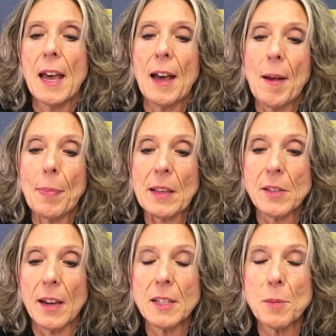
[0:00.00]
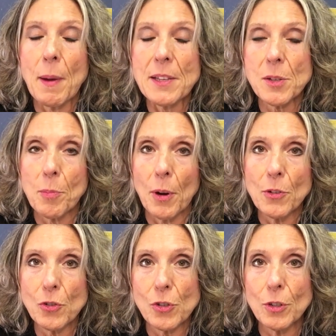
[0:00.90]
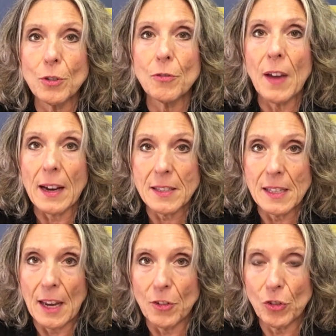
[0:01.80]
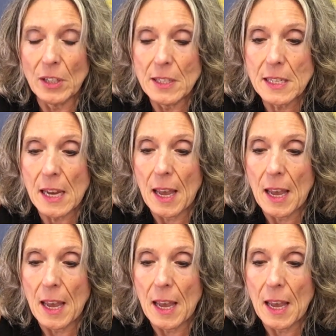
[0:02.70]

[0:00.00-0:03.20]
Um, a science-based approach to vaccinations.